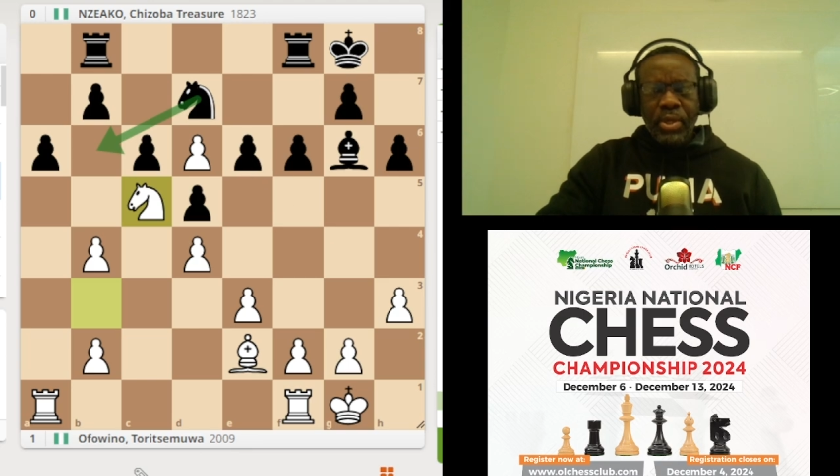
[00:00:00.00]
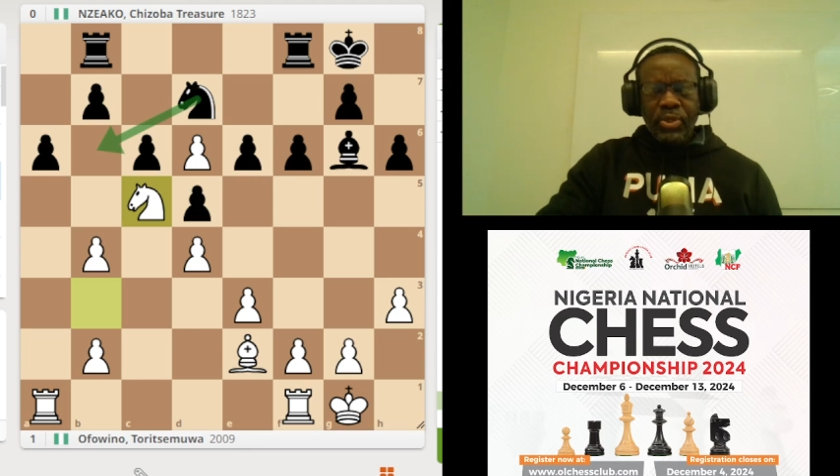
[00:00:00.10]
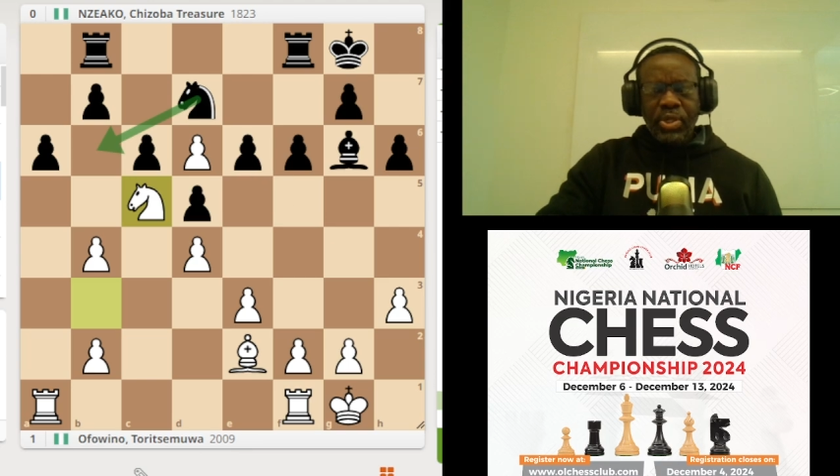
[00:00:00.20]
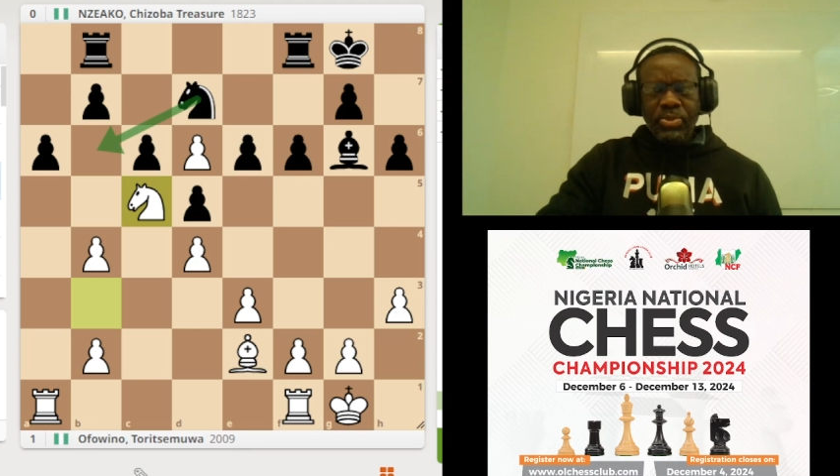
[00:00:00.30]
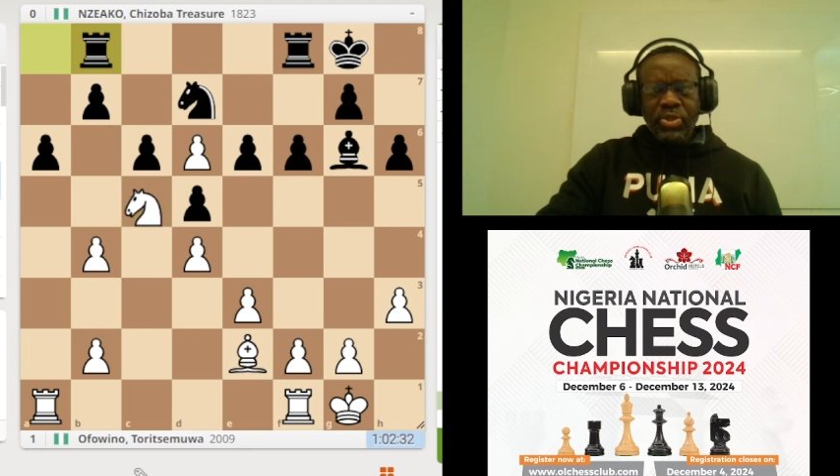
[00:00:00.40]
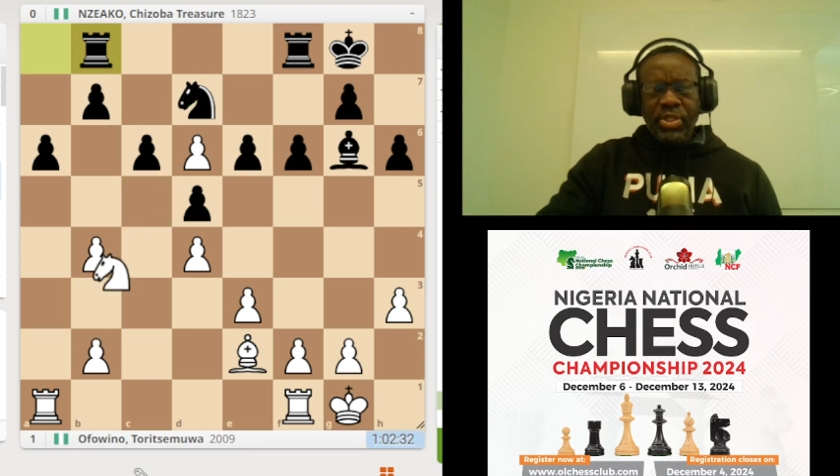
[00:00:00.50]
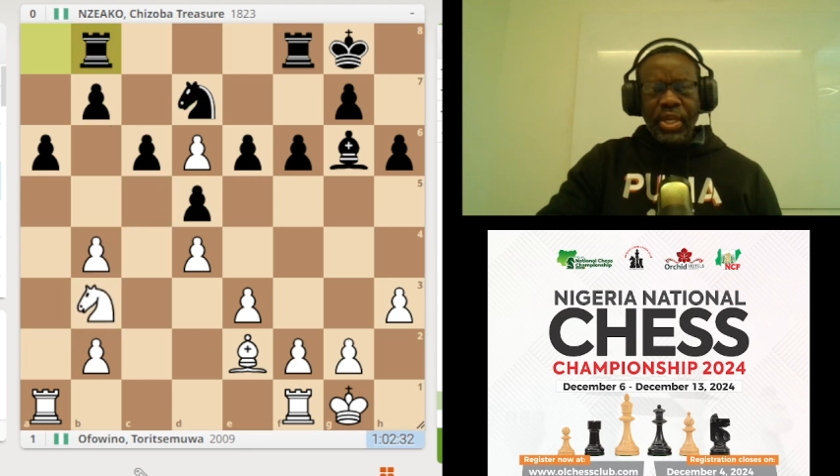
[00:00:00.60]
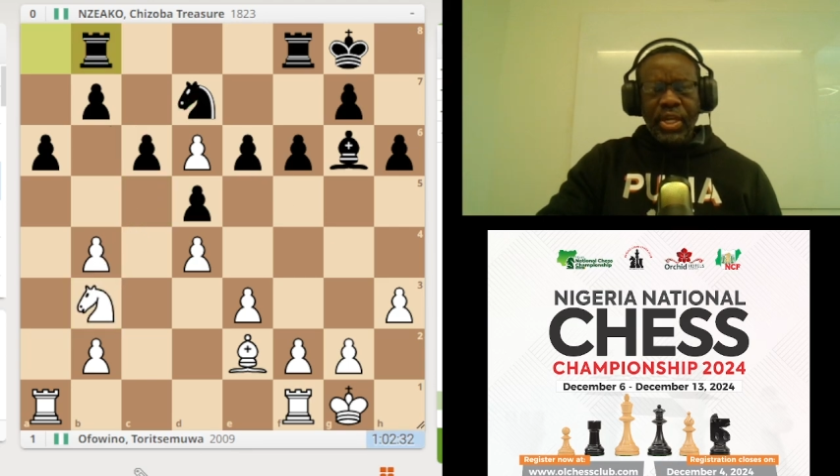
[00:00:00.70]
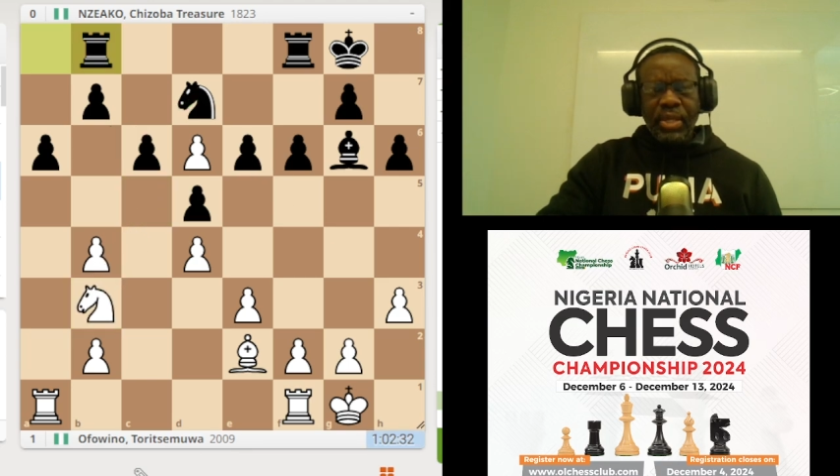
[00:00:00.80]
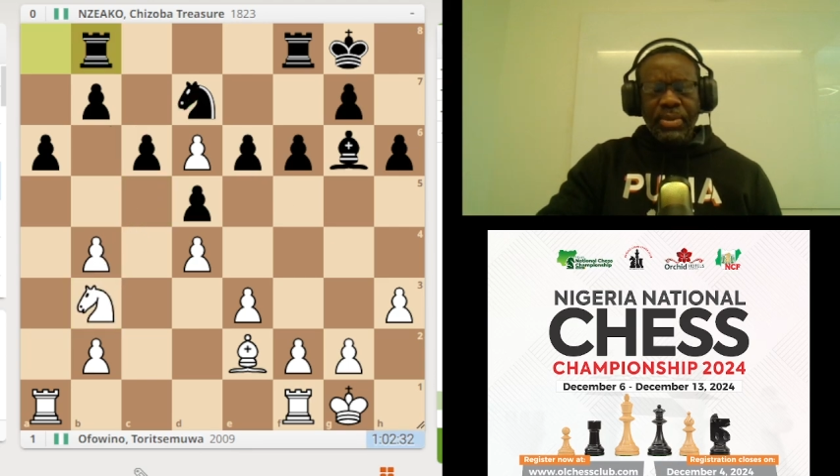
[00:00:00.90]
So I'm just
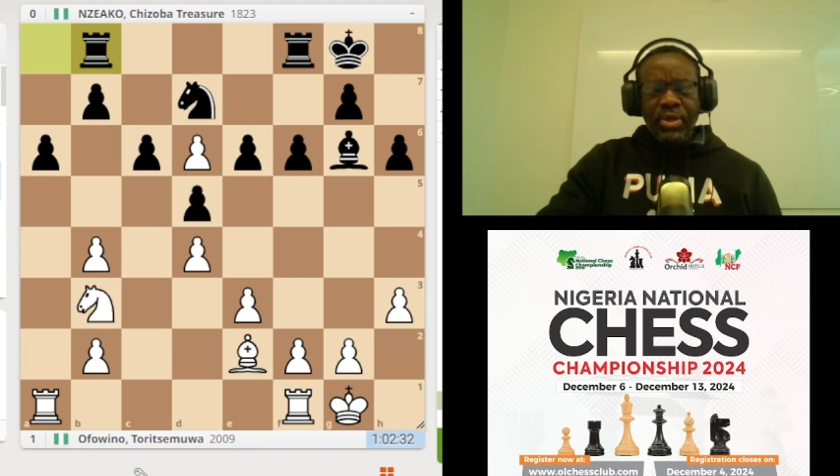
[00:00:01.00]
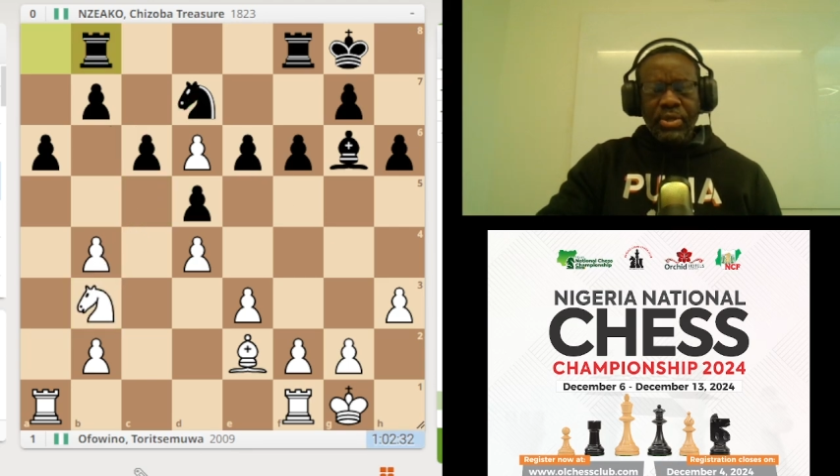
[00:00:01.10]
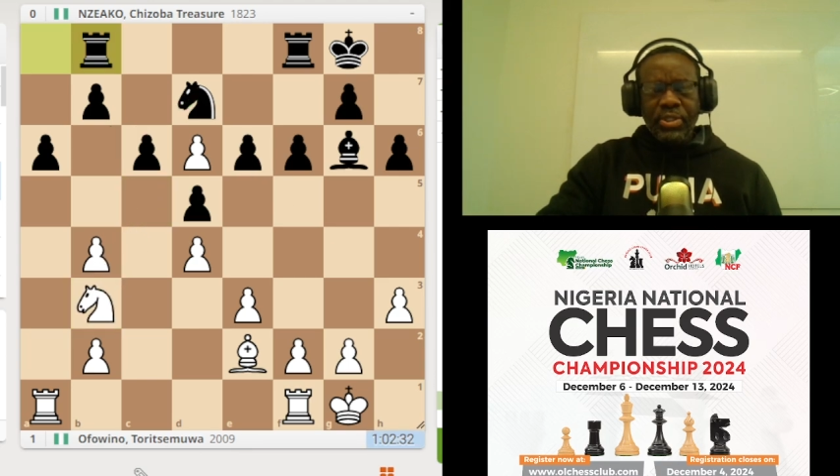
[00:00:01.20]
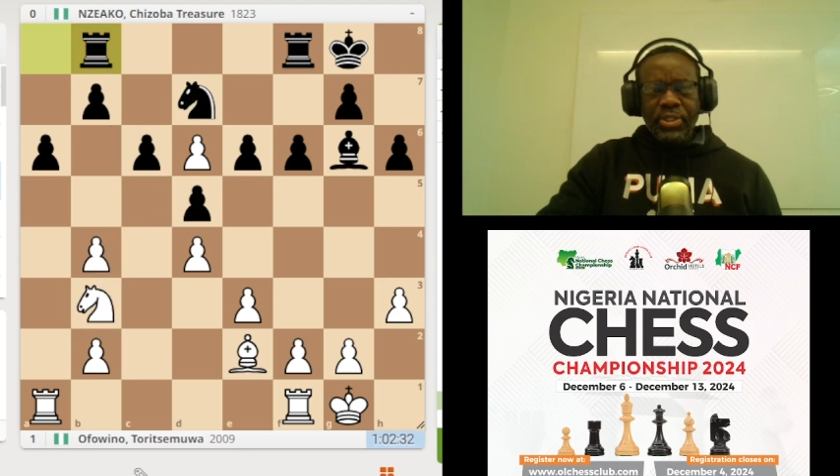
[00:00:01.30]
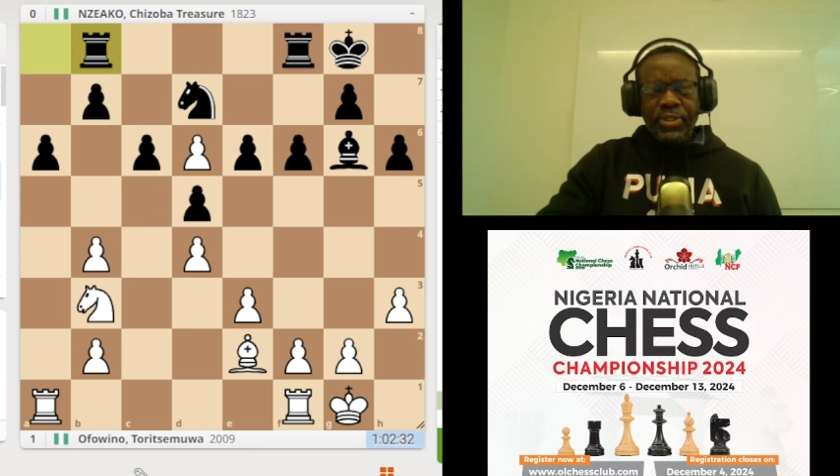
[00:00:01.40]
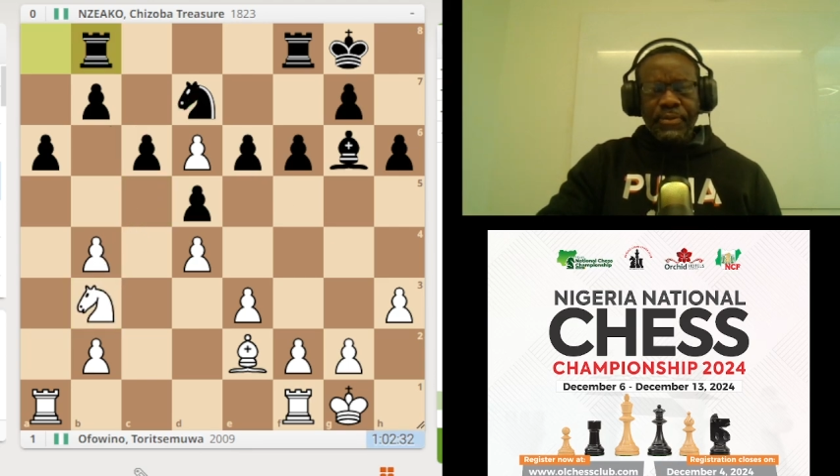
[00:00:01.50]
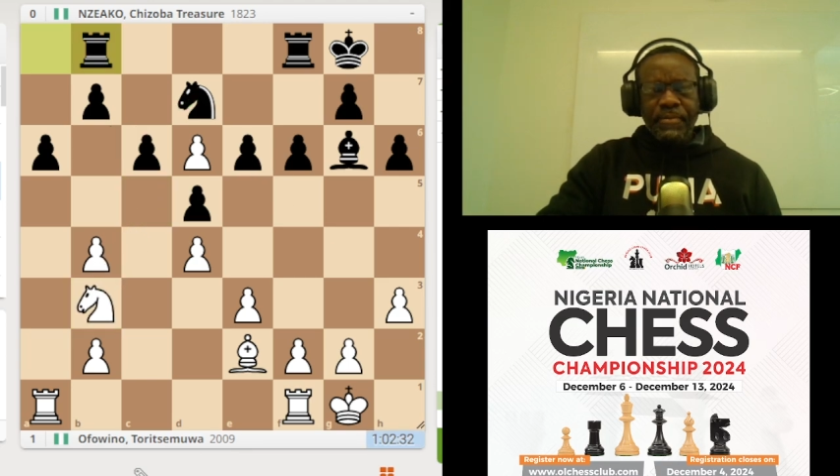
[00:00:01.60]
thinking, because